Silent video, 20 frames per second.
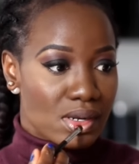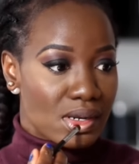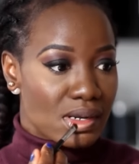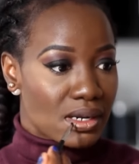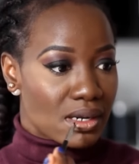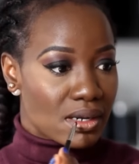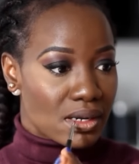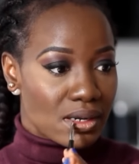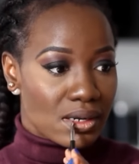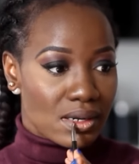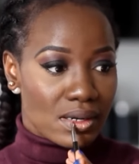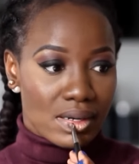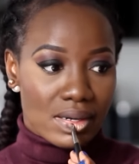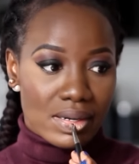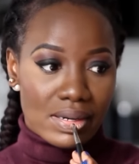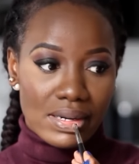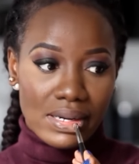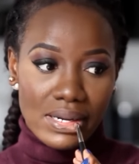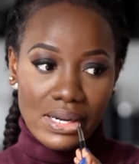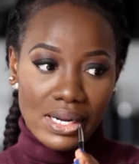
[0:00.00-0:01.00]

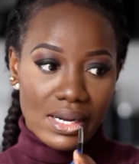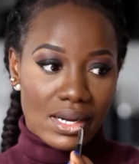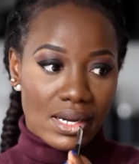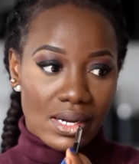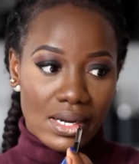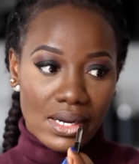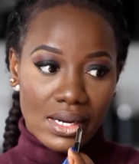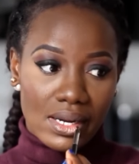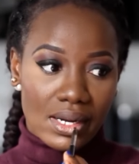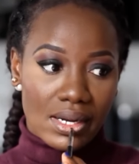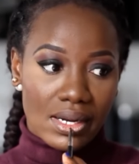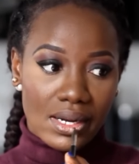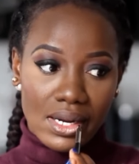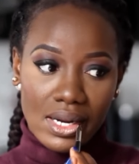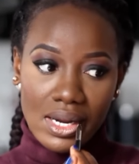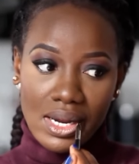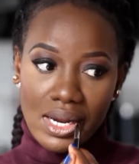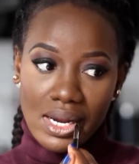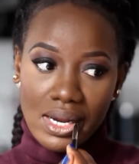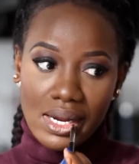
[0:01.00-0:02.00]

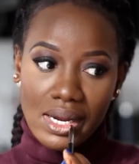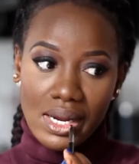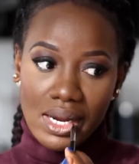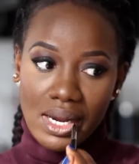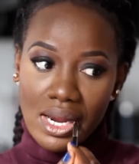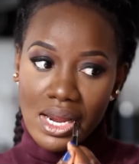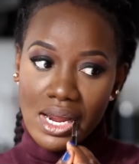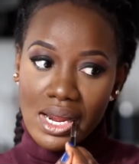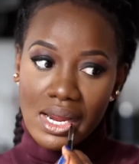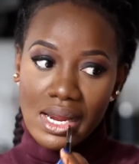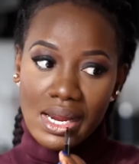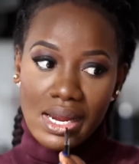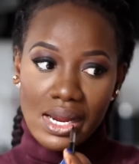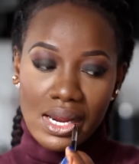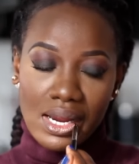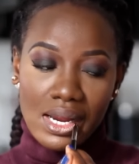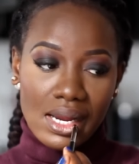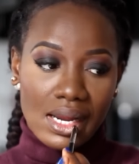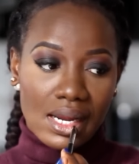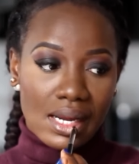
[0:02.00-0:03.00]

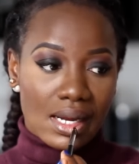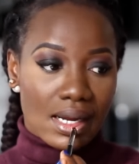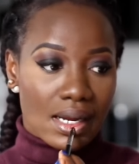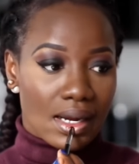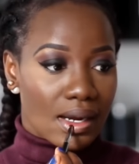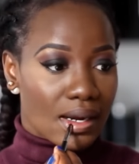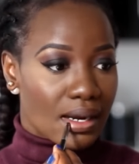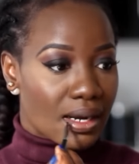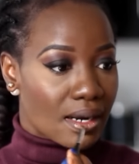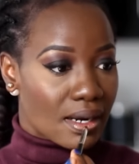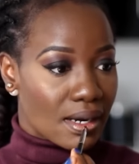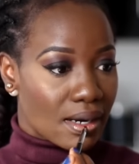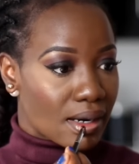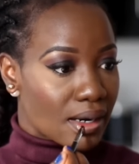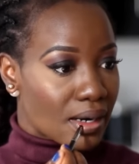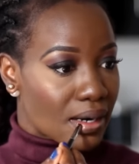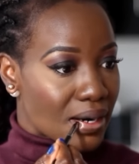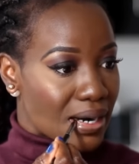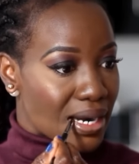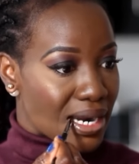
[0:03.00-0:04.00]

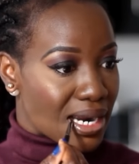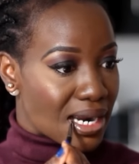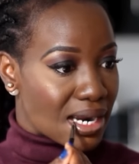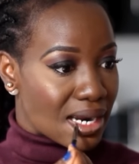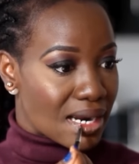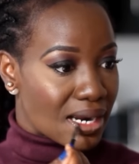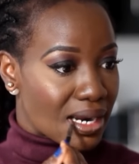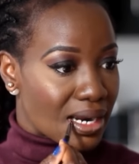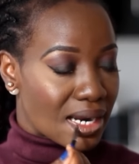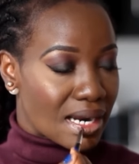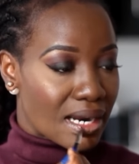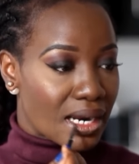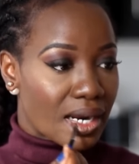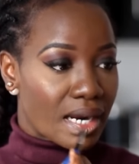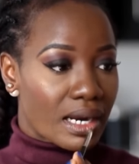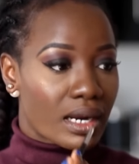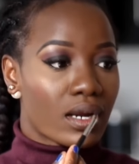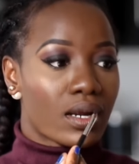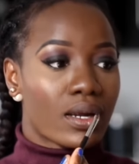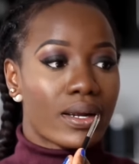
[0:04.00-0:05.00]

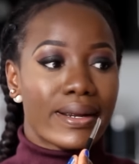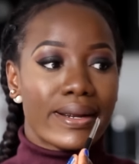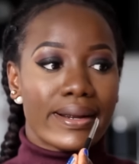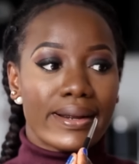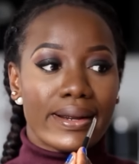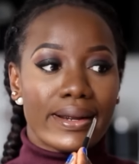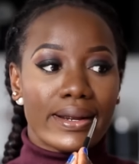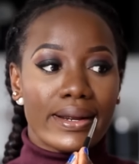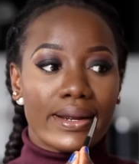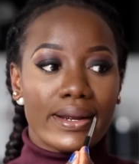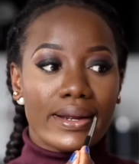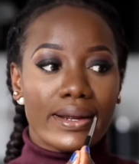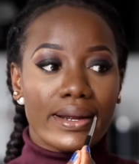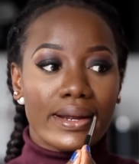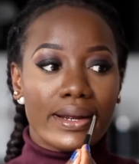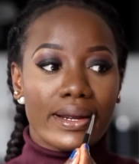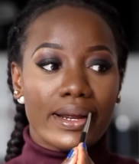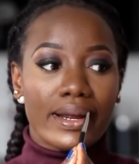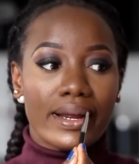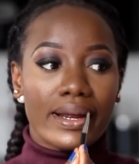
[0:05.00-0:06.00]

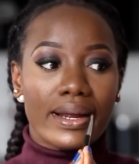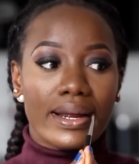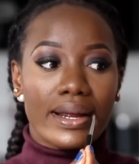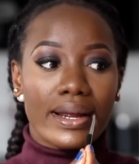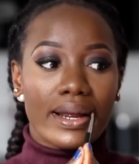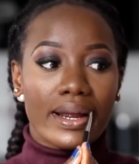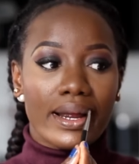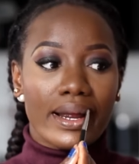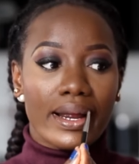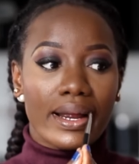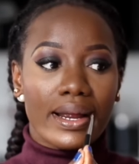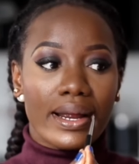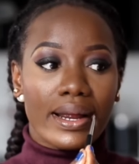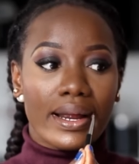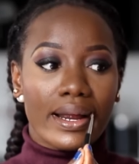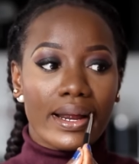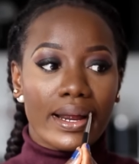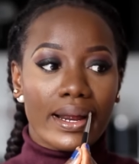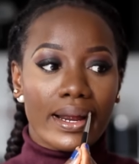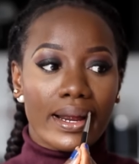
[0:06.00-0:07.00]

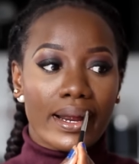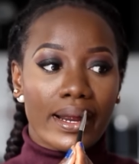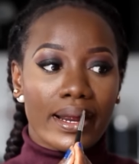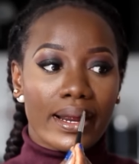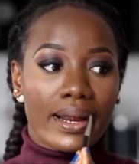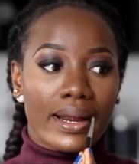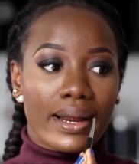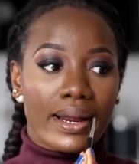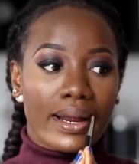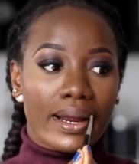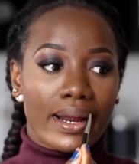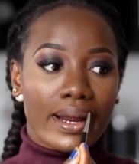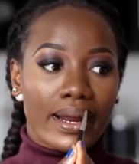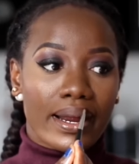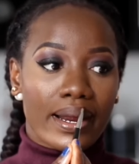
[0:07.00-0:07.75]
No one is speaking in this clip.